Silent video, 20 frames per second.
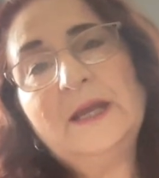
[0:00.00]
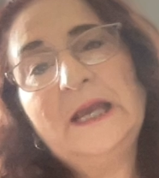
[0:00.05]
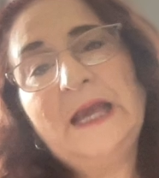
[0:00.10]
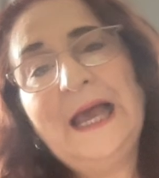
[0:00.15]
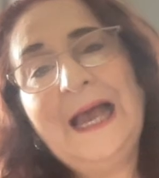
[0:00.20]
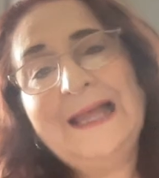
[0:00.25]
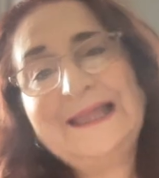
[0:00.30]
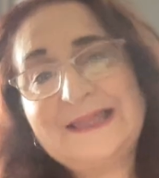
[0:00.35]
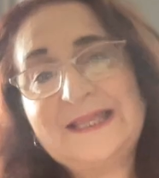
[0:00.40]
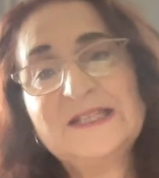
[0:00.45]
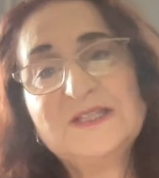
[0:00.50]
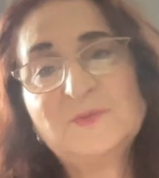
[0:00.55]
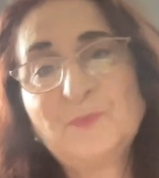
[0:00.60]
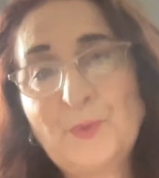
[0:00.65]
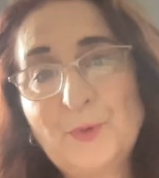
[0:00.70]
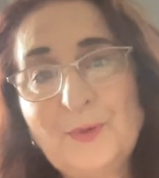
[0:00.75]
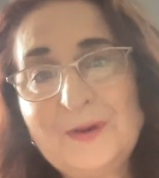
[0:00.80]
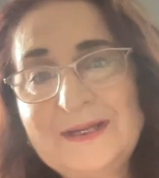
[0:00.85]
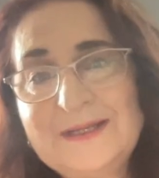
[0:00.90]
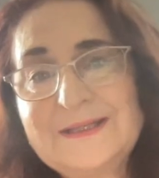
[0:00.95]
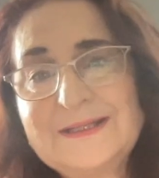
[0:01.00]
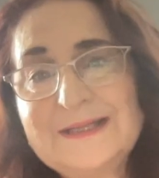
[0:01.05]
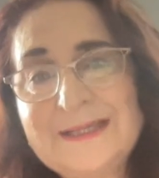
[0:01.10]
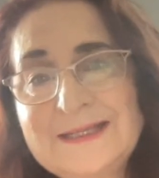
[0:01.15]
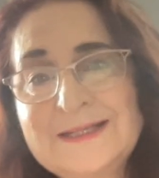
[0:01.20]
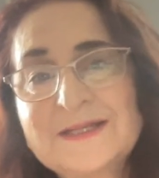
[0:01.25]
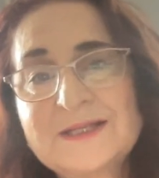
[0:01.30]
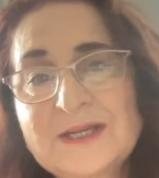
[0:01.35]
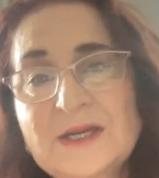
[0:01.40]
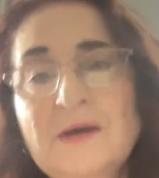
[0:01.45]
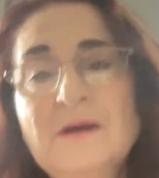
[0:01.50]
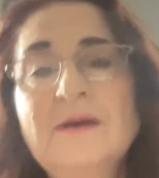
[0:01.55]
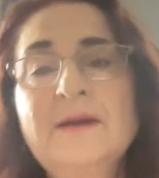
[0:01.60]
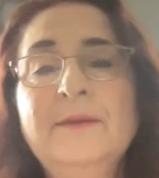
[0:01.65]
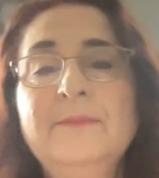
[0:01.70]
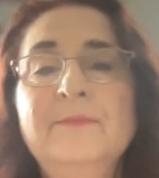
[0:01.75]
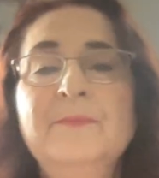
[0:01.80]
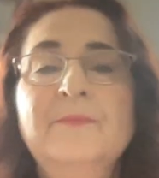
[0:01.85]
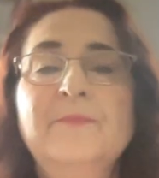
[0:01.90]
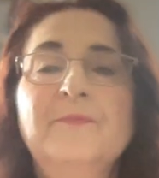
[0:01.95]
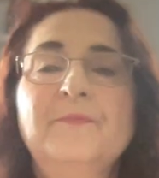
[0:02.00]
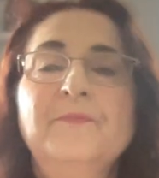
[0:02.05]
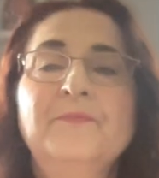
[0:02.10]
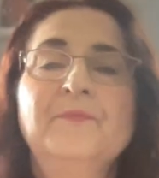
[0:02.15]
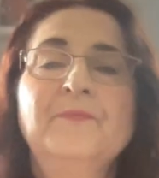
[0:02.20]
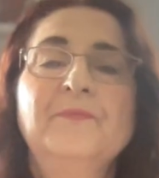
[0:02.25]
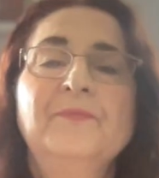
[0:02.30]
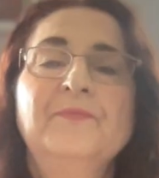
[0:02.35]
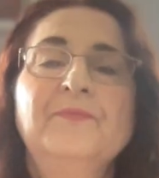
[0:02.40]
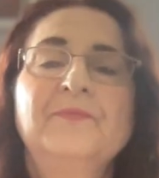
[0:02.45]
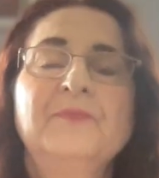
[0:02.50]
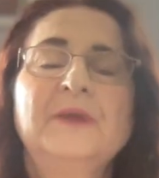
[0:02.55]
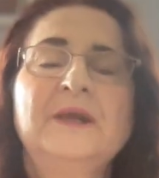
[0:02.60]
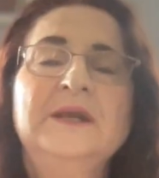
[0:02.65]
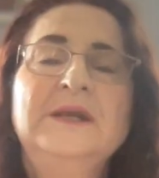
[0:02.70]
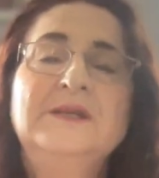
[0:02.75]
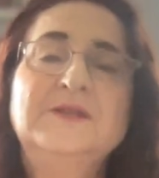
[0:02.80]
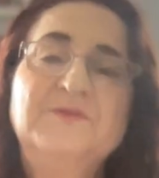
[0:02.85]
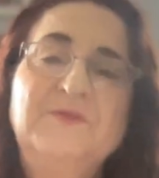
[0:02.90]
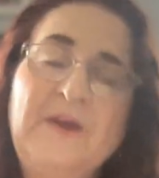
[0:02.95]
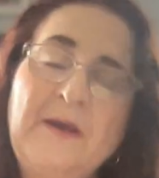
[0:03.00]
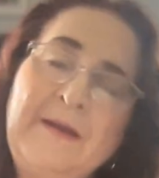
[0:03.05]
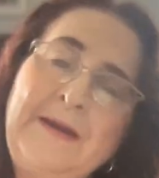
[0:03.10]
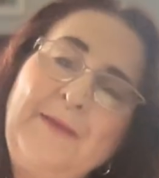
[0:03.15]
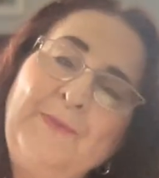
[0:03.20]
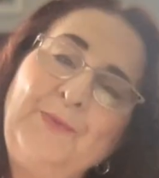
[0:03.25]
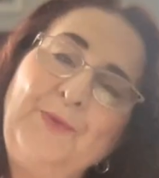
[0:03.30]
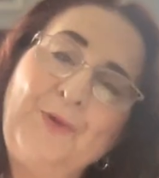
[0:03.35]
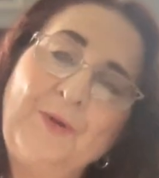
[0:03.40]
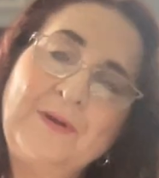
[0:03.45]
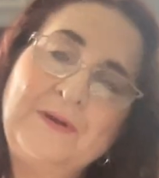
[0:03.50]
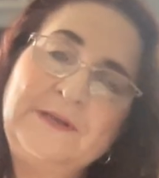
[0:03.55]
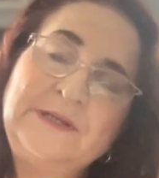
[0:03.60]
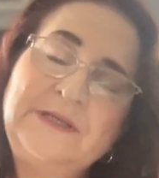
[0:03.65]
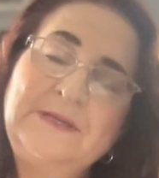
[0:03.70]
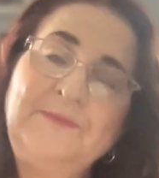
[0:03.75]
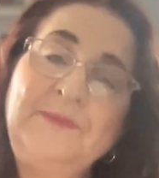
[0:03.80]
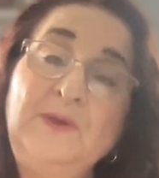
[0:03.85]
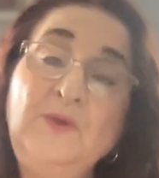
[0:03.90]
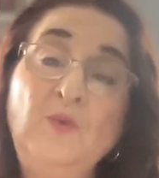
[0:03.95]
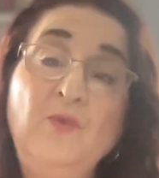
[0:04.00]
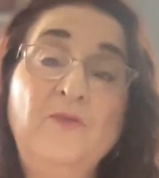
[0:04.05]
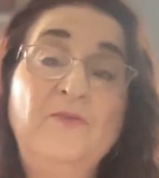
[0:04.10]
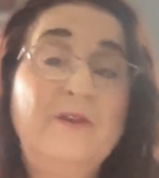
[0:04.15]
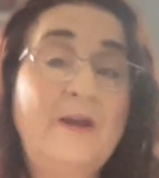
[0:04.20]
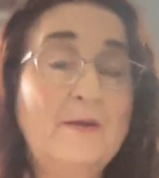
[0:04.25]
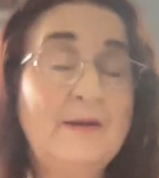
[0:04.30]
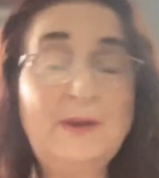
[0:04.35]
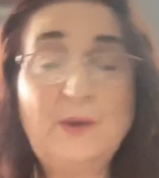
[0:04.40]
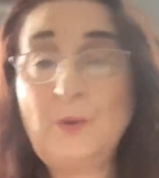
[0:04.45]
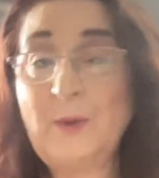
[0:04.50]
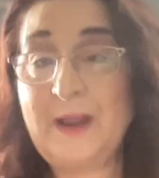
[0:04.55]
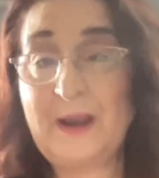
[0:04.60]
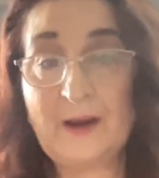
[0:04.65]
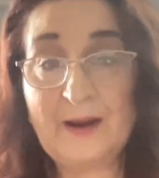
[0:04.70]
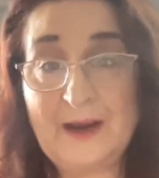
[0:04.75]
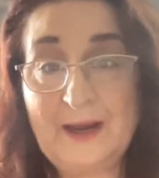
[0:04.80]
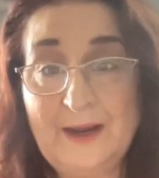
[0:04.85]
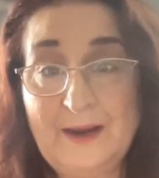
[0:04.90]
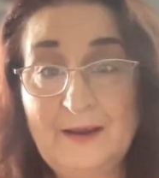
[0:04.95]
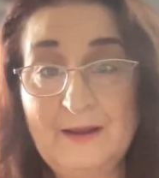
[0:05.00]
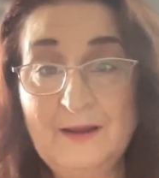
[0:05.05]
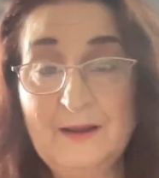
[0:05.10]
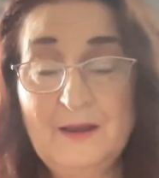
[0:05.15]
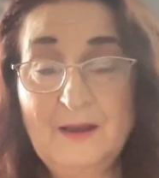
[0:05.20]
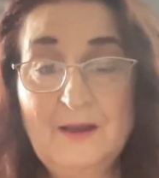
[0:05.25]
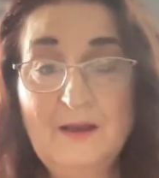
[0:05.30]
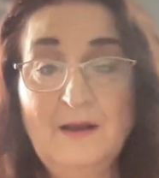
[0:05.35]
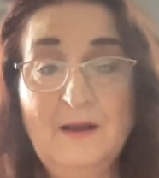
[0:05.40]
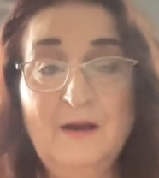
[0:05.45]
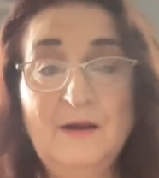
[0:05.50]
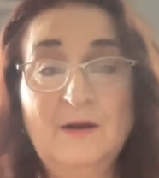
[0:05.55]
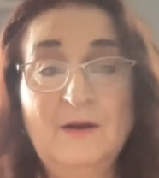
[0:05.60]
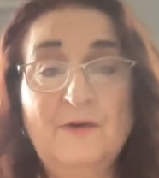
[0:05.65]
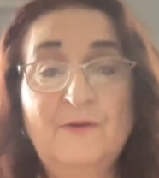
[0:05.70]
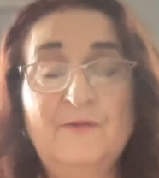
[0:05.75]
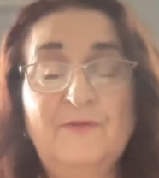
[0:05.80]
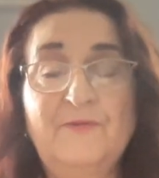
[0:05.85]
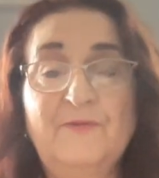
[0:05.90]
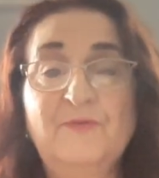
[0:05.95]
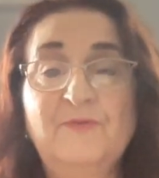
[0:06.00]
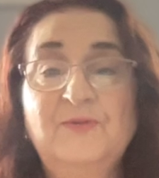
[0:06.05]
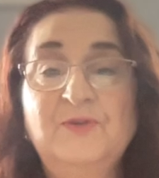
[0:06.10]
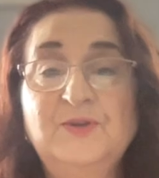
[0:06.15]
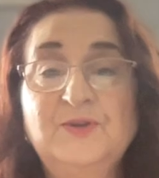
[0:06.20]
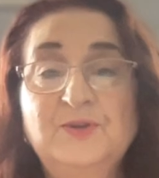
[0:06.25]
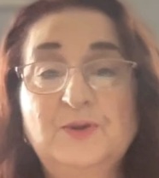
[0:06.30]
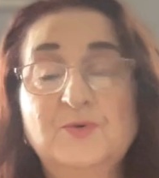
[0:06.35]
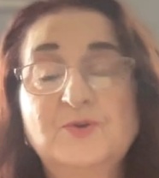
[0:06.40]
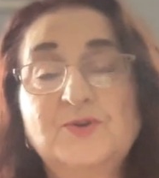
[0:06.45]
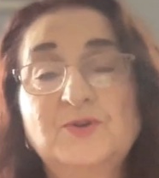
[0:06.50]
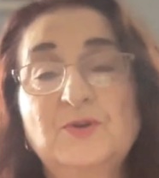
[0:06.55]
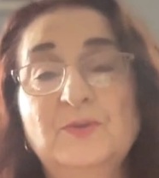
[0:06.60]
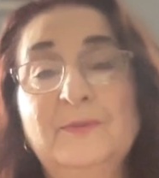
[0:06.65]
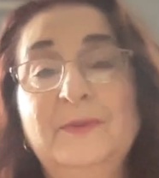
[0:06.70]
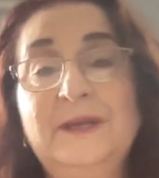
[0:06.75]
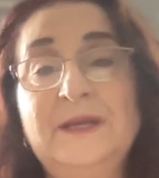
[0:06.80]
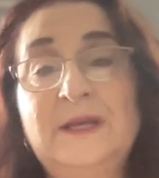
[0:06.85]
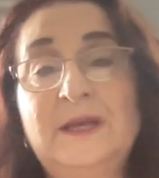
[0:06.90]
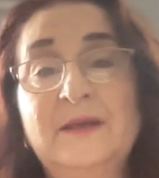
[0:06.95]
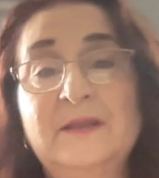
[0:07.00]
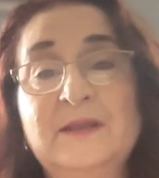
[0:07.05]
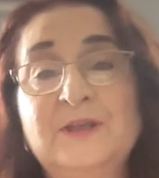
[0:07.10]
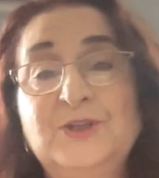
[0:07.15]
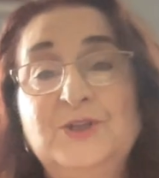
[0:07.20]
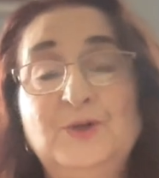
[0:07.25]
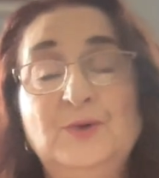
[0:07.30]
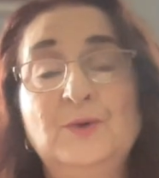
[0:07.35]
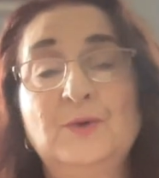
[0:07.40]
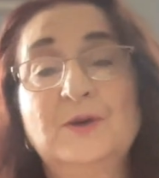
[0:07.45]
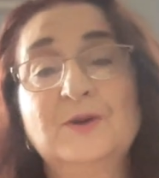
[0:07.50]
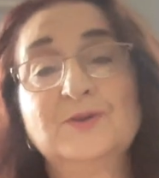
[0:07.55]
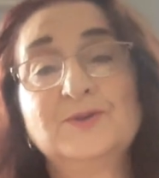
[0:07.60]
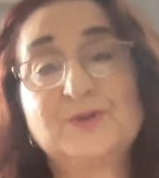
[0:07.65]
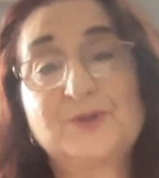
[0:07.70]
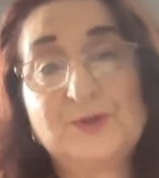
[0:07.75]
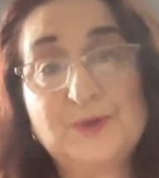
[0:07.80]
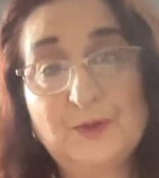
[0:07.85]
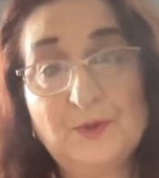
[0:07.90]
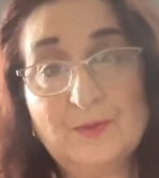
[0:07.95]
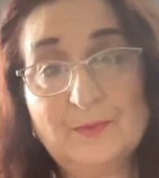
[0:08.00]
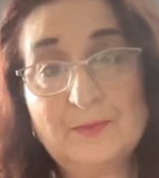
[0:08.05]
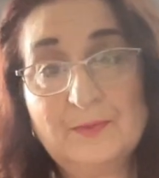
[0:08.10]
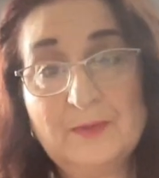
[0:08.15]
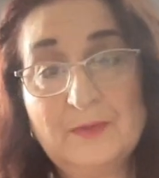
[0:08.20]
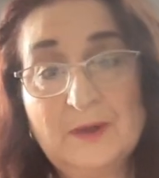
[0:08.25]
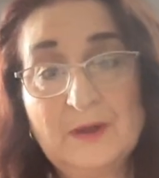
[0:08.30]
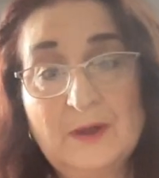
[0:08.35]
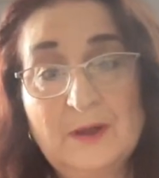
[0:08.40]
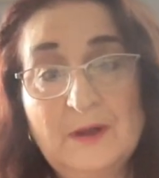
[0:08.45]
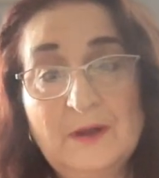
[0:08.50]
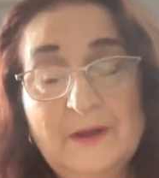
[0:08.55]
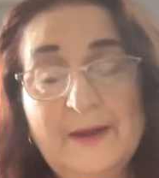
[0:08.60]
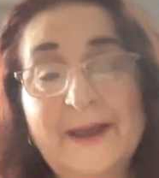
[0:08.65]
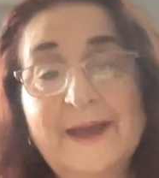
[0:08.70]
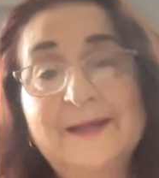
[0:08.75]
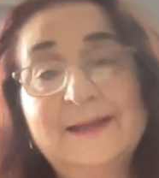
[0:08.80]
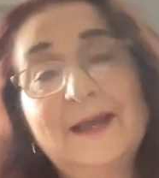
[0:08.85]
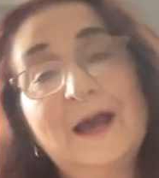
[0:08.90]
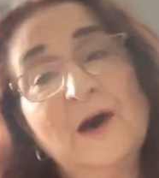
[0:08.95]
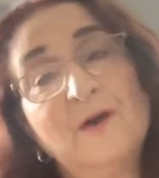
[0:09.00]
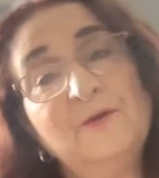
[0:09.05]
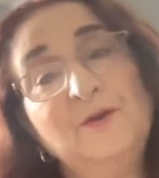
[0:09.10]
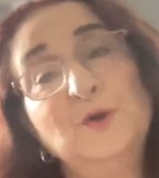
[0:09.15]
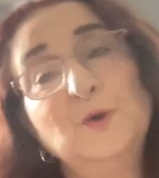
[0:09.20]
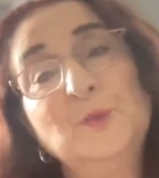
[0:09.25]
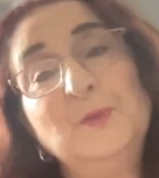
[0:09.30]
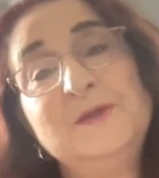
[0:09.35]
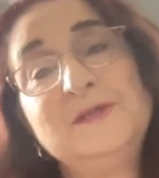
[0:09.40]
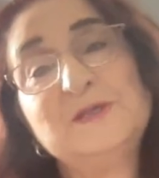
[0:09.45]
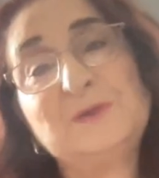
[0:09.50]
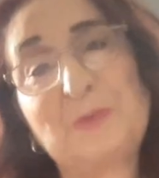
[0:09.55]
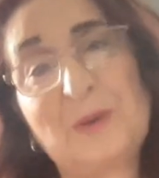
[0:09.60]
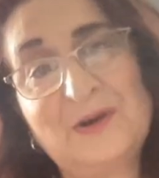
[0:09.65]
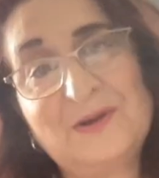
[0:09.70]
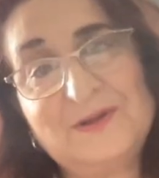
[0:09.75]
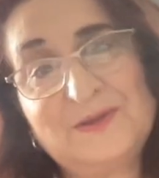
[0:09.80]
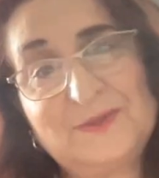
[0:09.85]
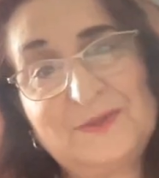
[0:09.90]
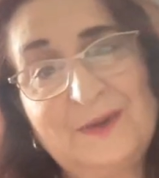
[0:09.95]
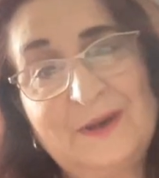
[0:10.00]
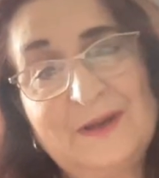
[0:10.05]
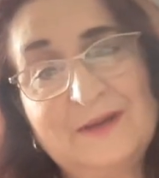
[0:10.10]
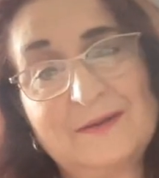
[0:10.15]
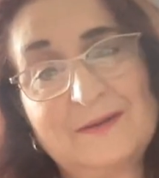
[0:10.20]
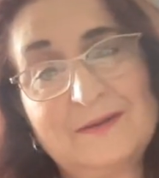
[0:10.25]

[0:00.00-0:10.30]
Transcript: at this point in time, it's very important to be very wary of the social media that you consume and how you respond to it.